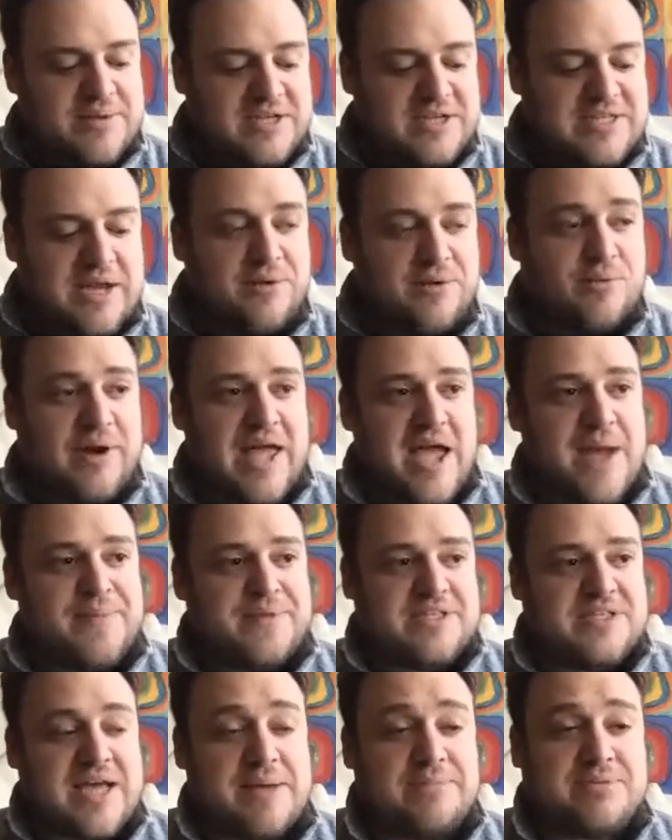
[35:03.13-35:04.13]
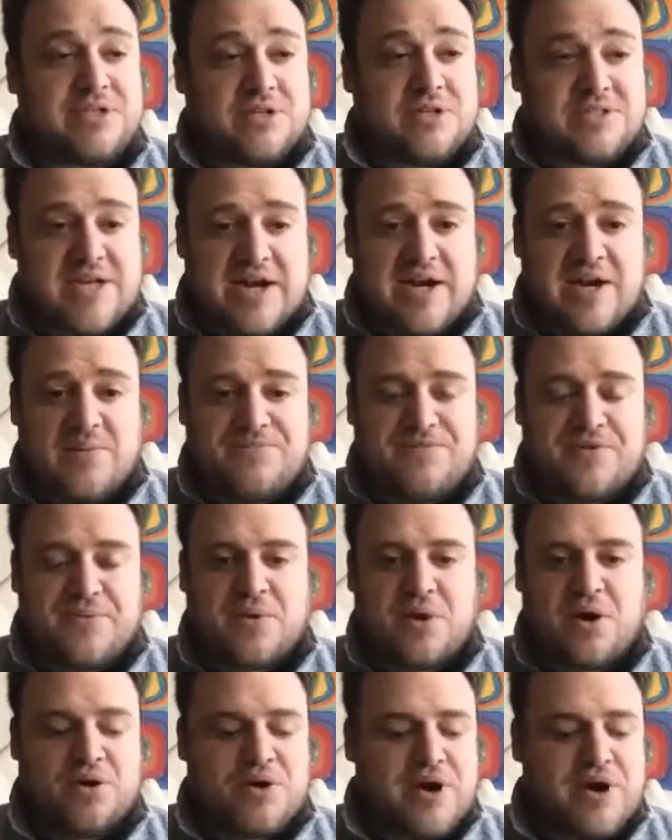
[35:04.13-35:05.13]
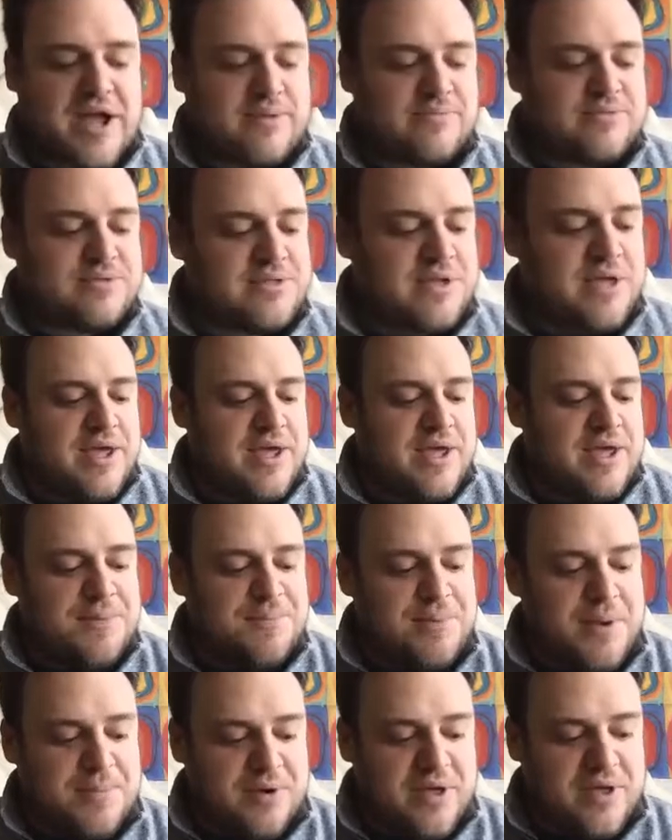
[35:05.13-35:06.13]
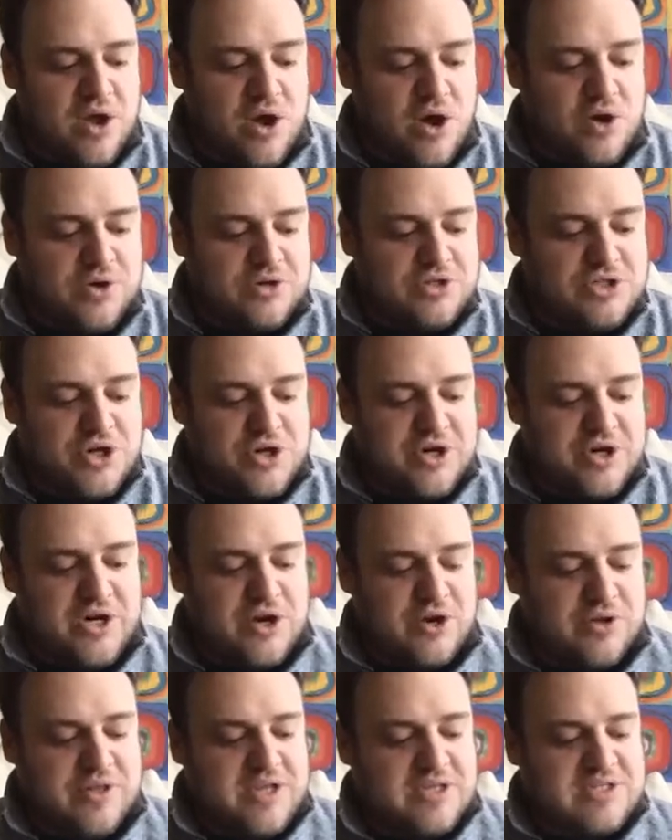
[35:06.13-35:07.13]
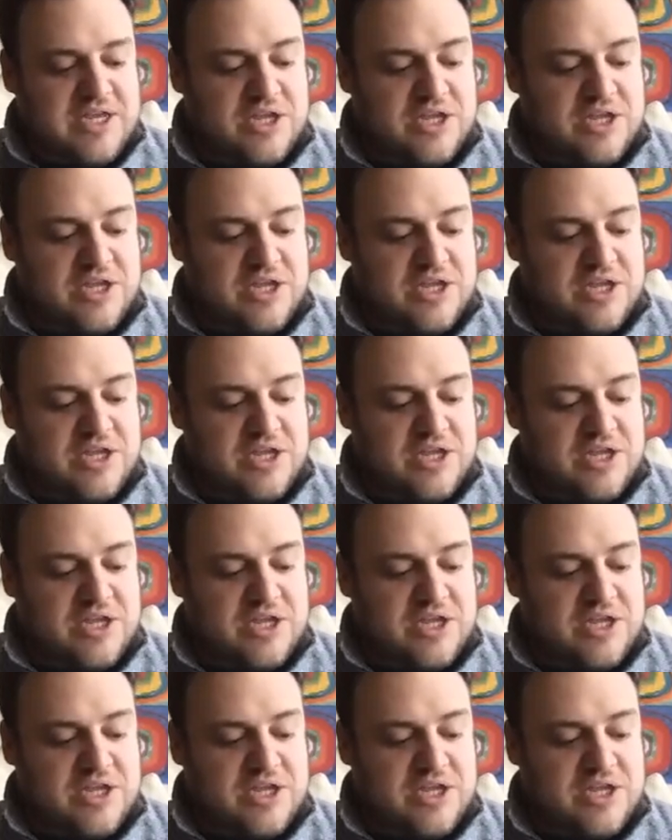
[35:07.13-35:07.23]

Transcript: because what happens is I'm still signing up for programs and people are like, oh, don't you already know this?